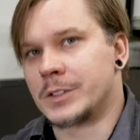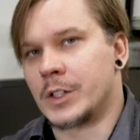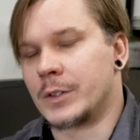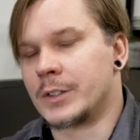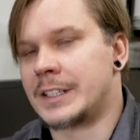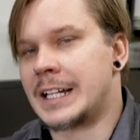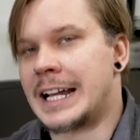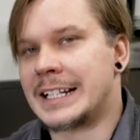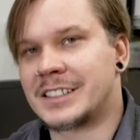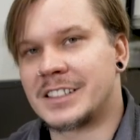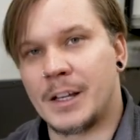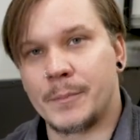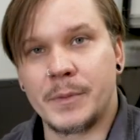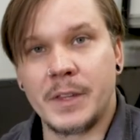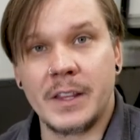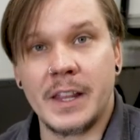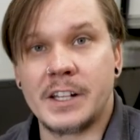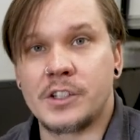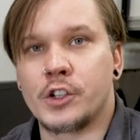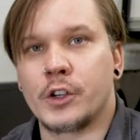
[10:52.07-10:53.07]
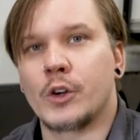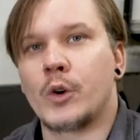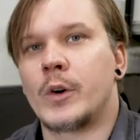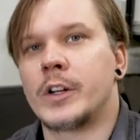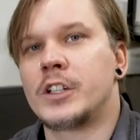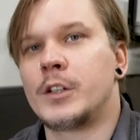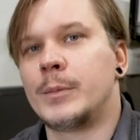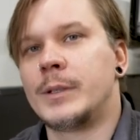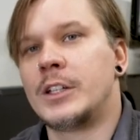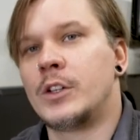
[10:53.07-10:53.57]
So it's not something that you're
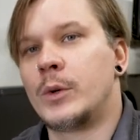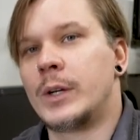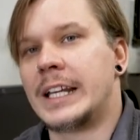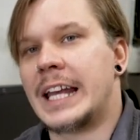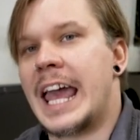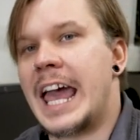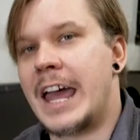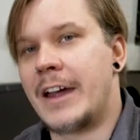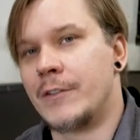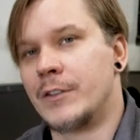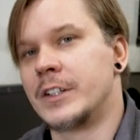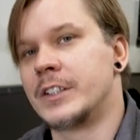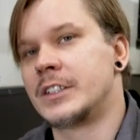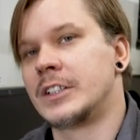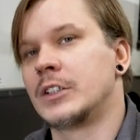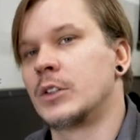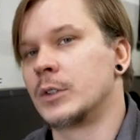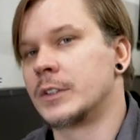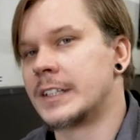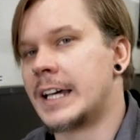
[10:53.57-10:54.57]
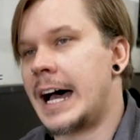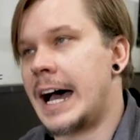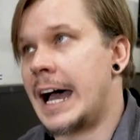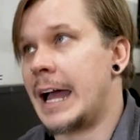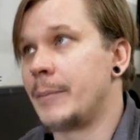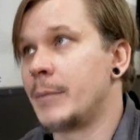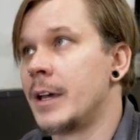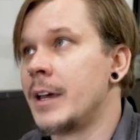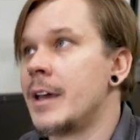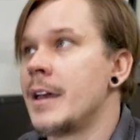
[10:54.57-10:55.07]
going to be doing every single
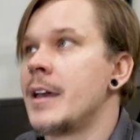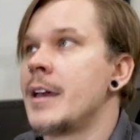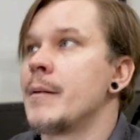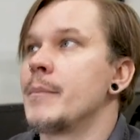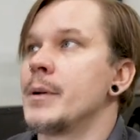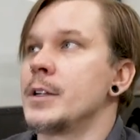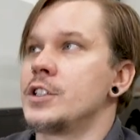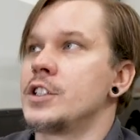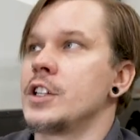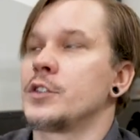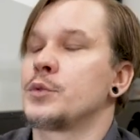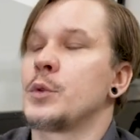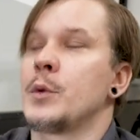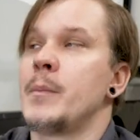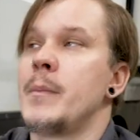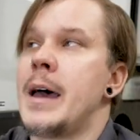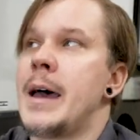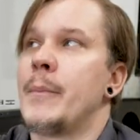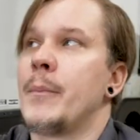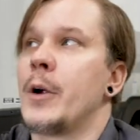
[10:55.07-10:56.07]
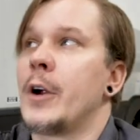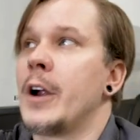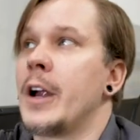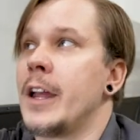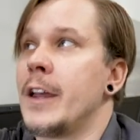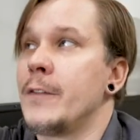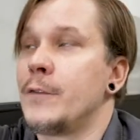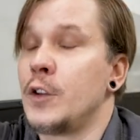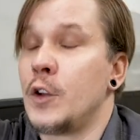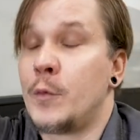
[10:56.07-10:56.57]
time, but just remember,
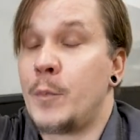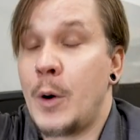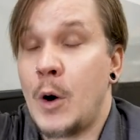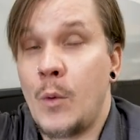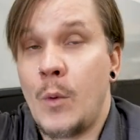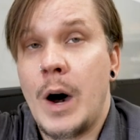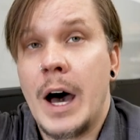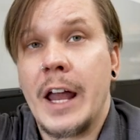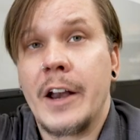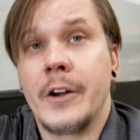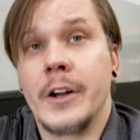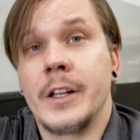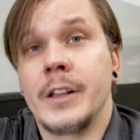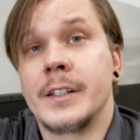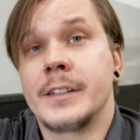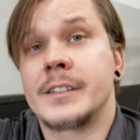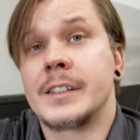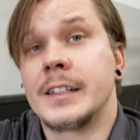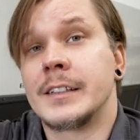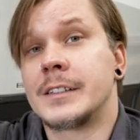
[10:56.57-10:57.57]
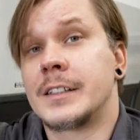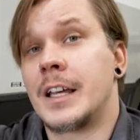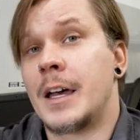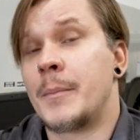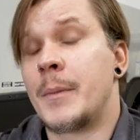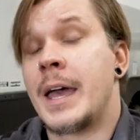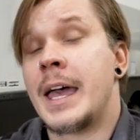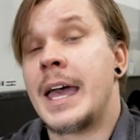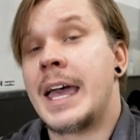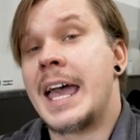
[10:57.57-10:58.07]
if you've put water in the
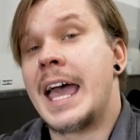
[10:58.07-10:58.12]
system,